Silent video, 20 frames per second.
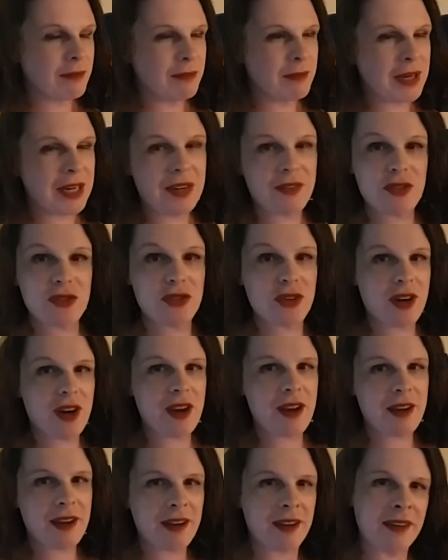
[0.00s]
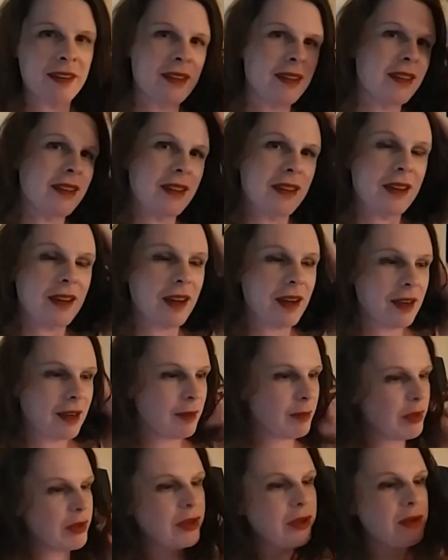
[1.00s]
might have to try on,
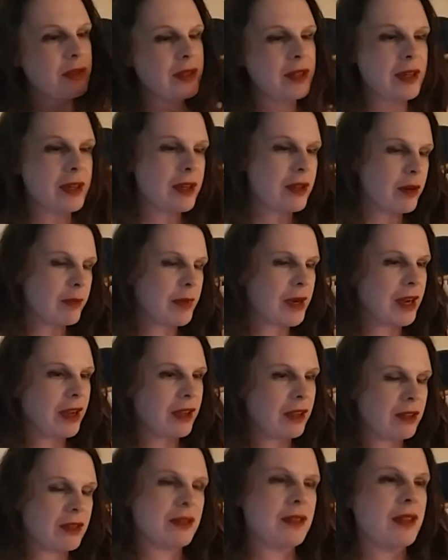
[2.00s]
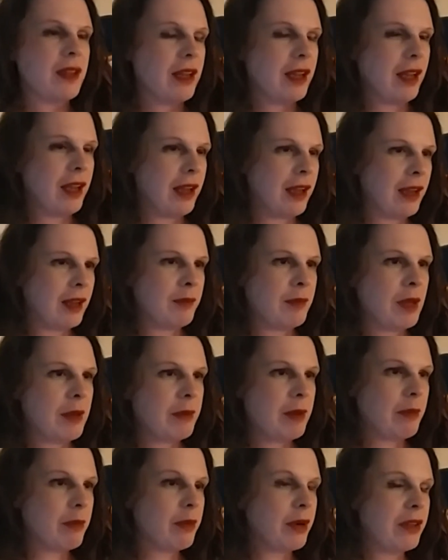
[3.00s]
put those in another pile, and
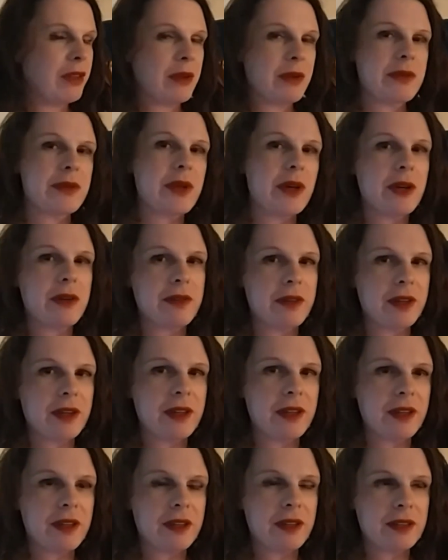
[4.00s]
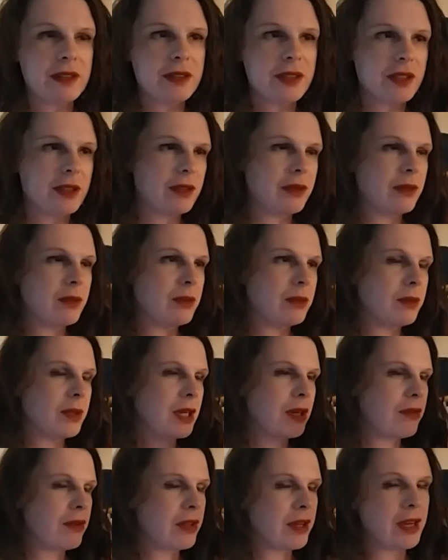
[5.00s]
maybe bring those over to
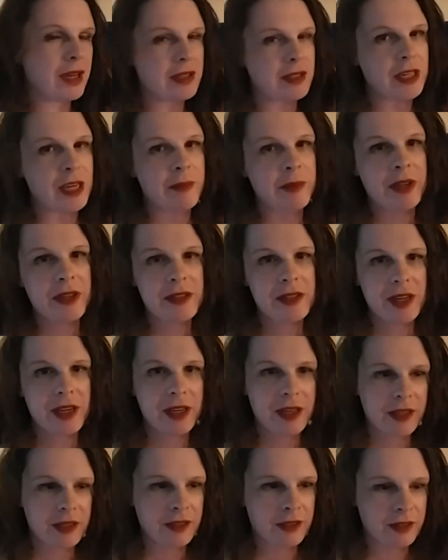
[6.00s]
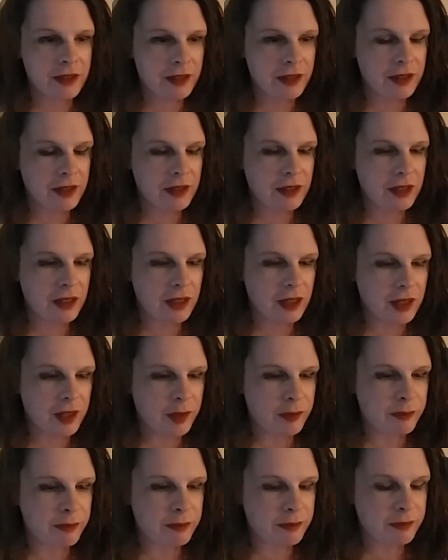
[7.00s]
whenever the next time is. I can
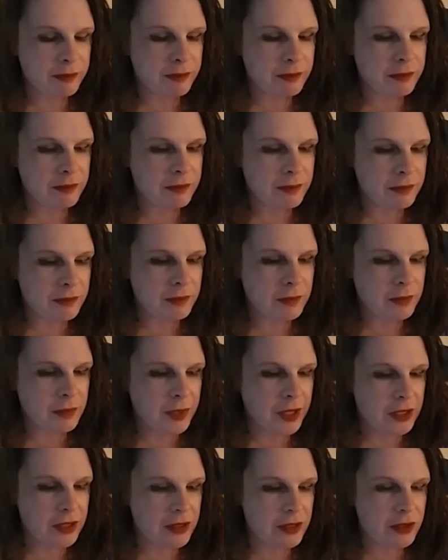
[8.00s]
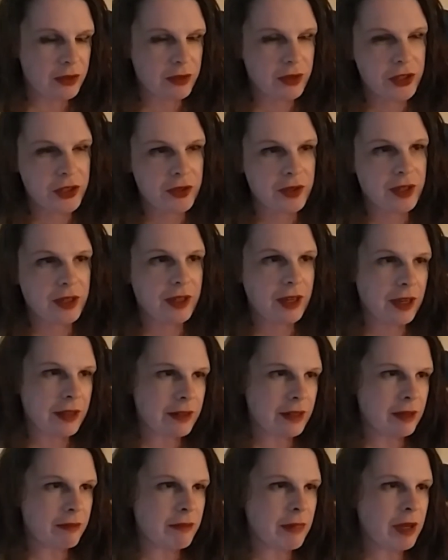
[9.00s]
um, get to the storage unit
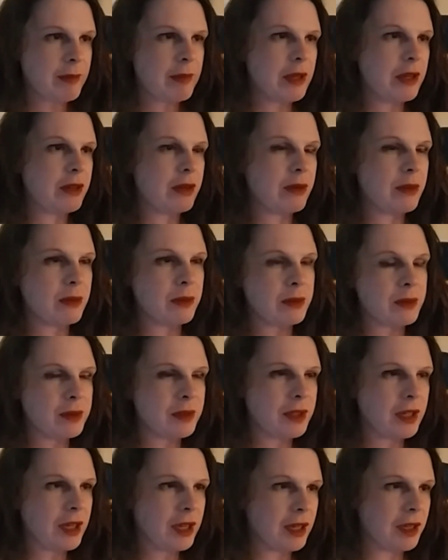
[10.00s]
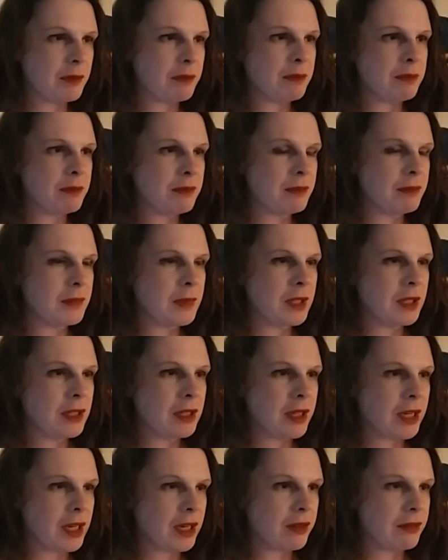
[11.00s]
and then maybe do
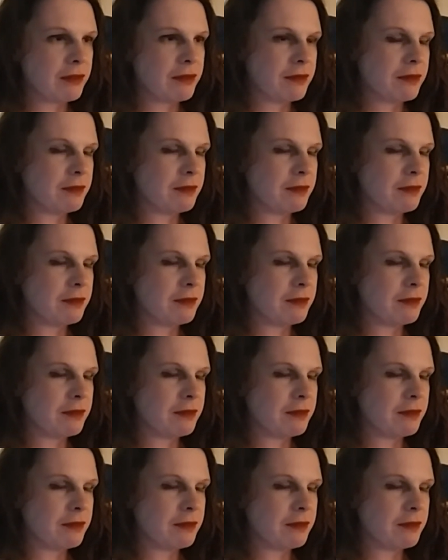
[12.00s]
kind of